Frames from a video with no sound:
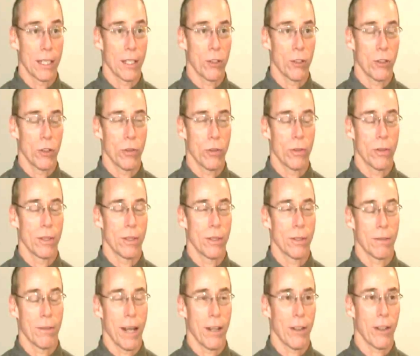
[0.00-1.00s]
this issue
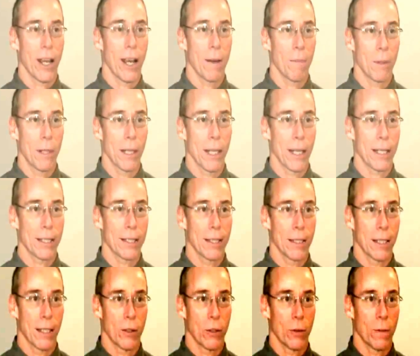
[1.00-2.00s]
is rather
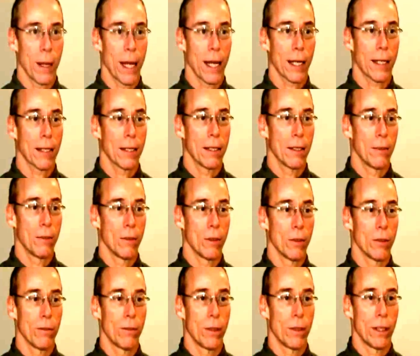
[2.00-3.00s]
complex and goes back
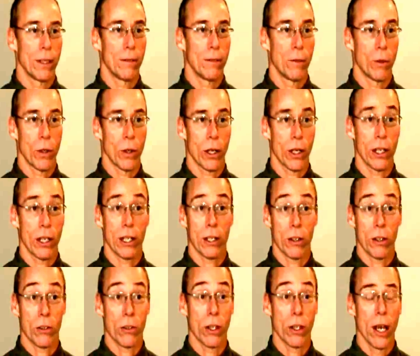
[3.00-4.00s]
over 40
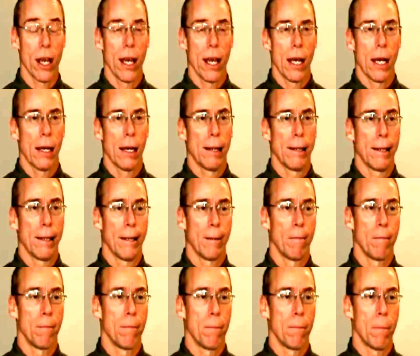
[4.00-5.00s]
years.
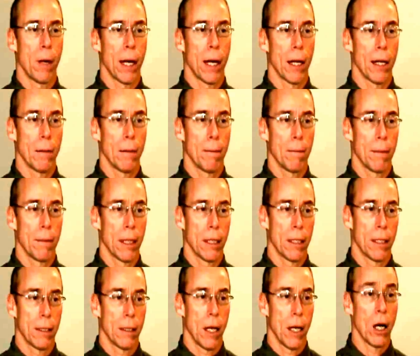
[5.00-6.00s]
My
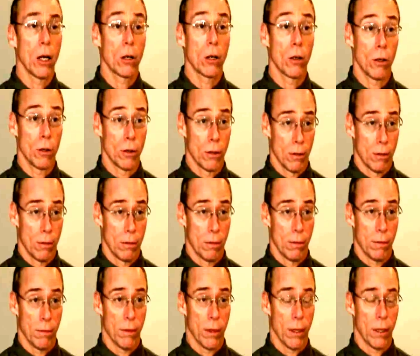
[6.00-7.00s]
uncle
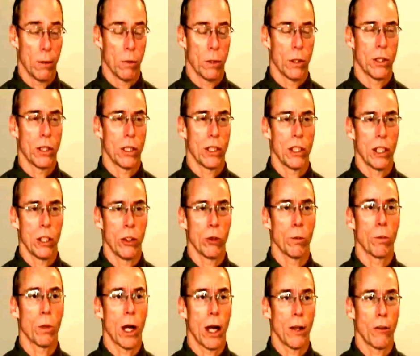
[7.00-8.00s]
was the
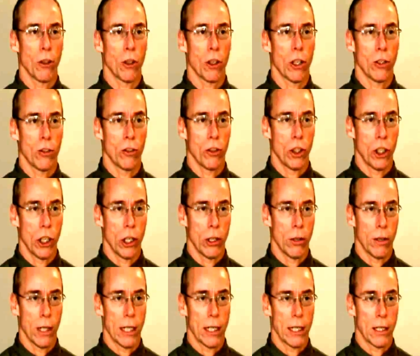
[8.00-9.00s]
senior project
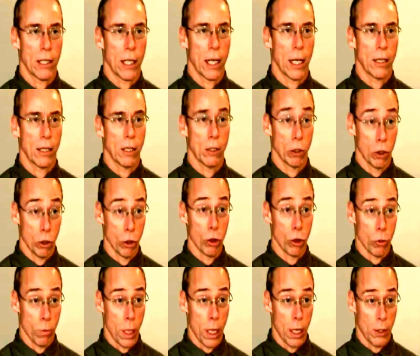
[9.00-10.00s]
engineer that designed the
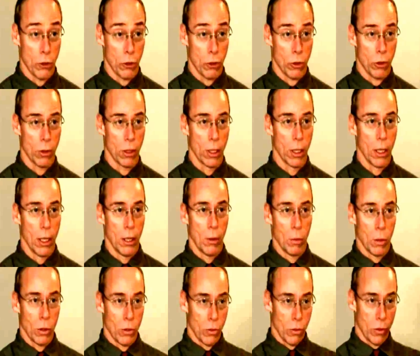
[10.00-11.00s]
lunar module,
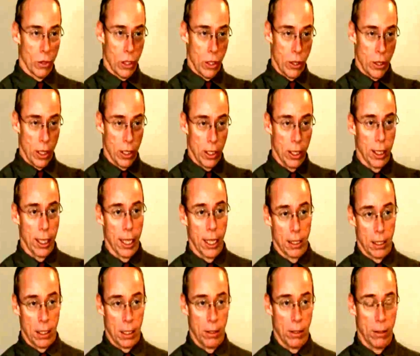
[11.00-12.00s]
which was the thing that
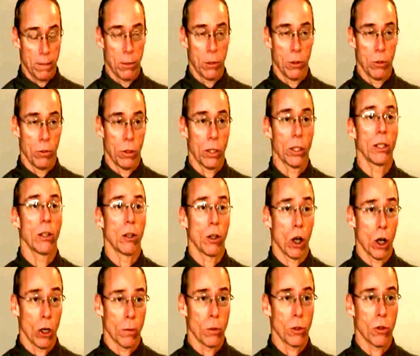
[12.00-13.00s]
landed on the moon with
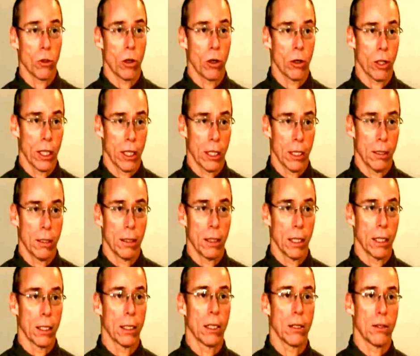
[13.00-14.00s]
Neil Armstrong in it
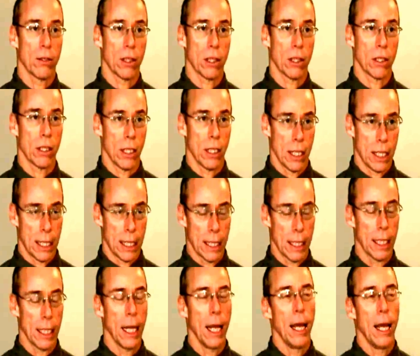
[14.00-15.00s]
in
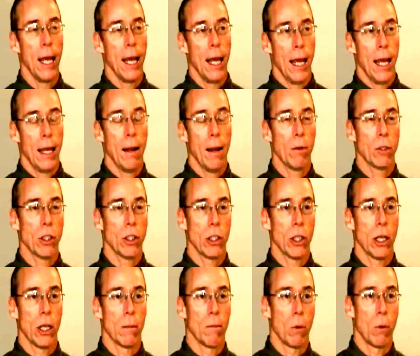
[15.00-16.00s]
1969. And I was
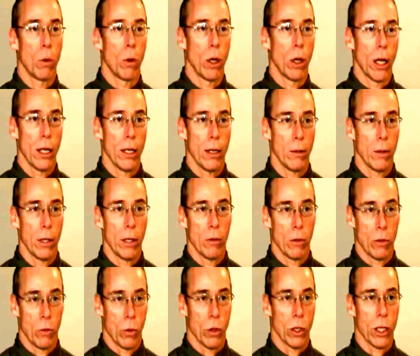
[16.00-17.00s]
a young boy when
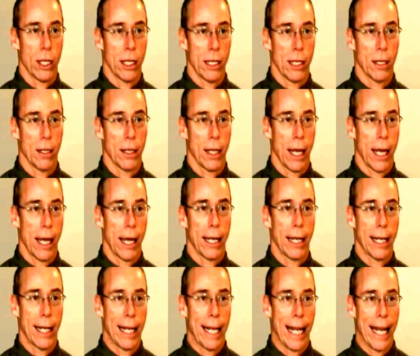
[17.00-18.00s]
he was working on
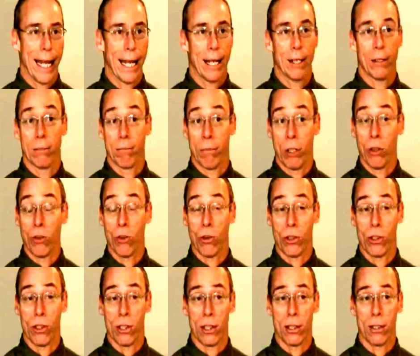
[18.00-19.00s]
that and had an
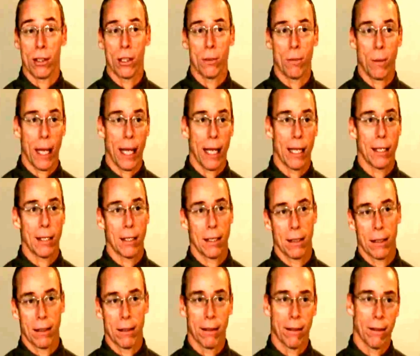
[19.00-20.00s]
interest in
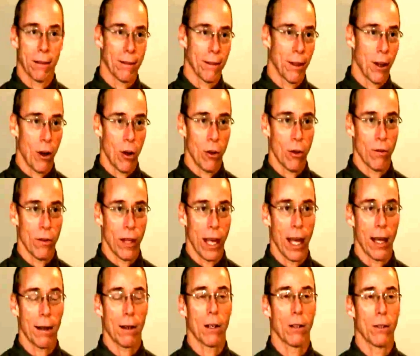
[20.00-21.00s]
space and all of
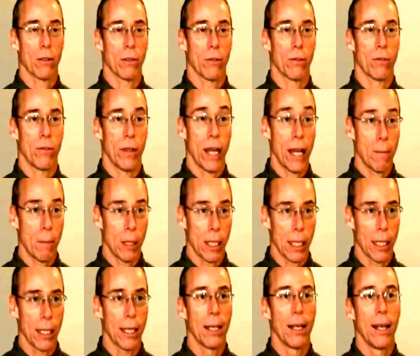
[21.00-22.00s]
that because of
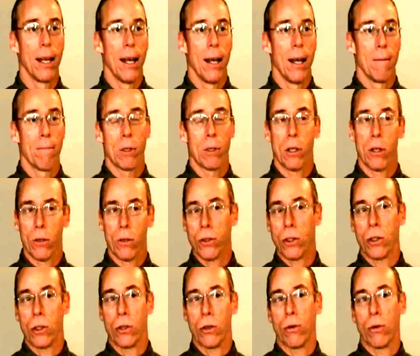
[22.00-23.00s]
family. But
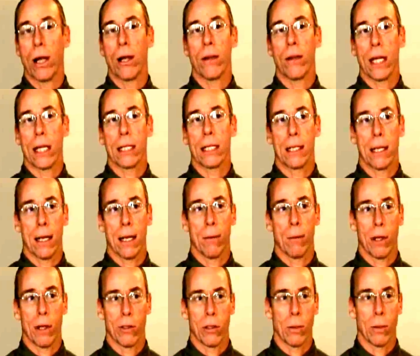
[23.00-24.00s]
also around that
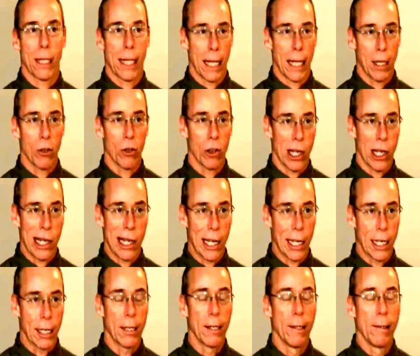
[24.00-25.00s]
time, when I was about 8 or
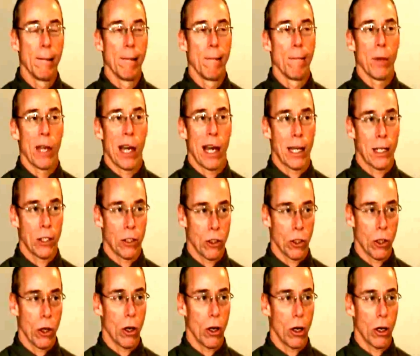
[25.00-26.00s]
9, I
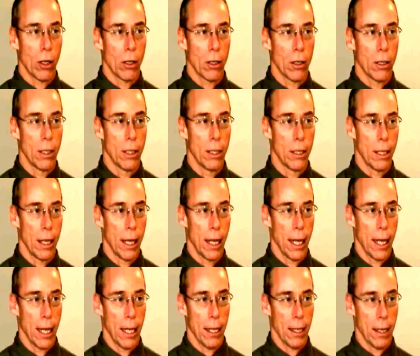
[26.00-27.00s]
saw
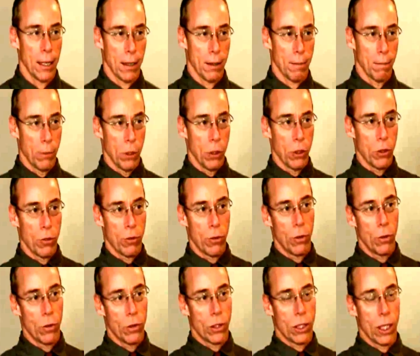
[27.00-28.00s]
a
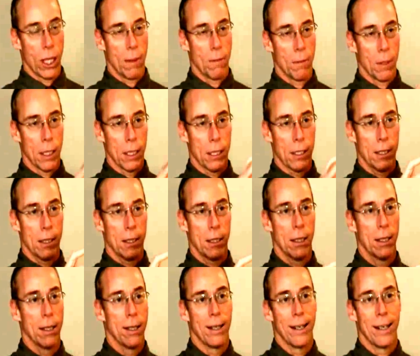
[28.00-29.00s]
beautiful,
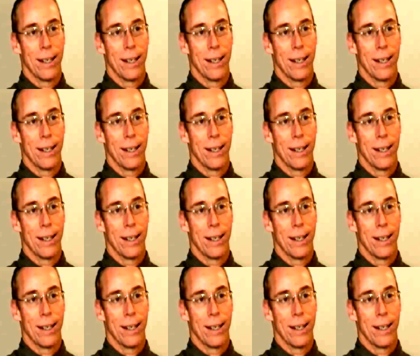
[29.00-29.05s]
seamless